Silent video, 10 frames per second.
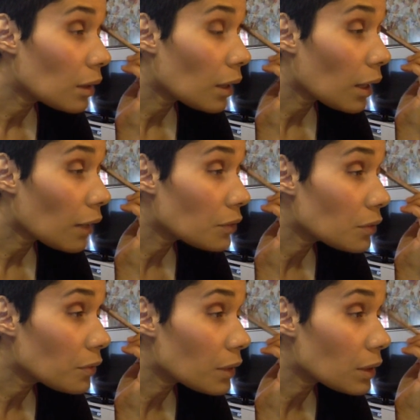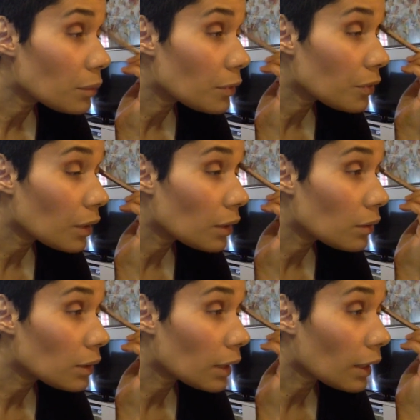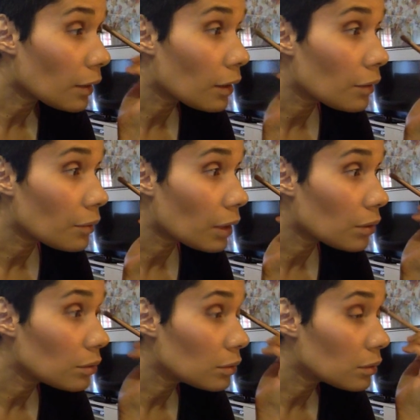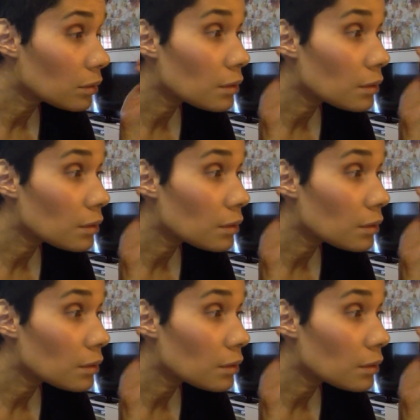I have to fix it before I look like a raccoon.